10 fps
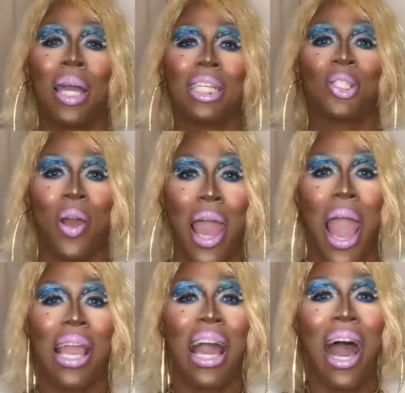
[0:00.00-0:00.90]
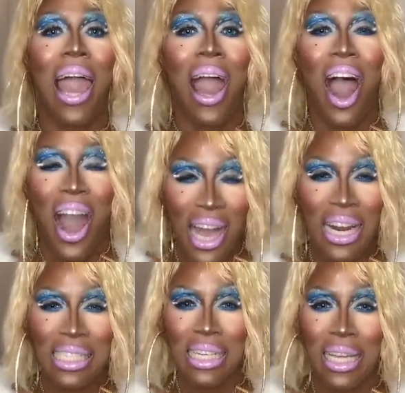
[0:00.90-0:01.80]
But drag,
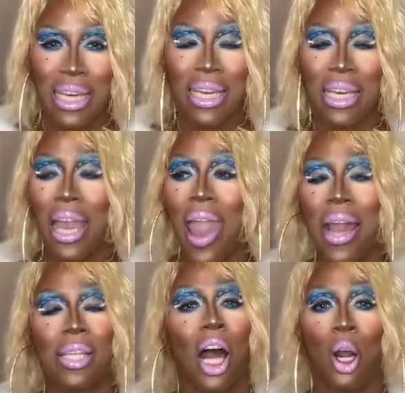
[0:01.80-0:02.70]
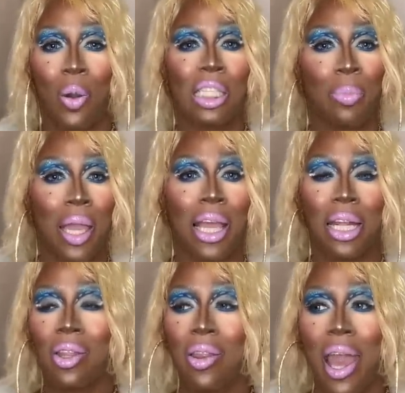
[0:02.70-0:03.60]
honestly, has always
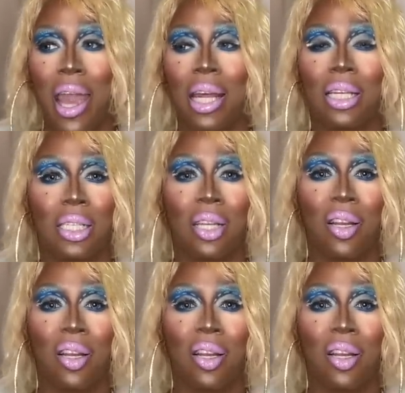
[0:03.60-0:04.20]
been that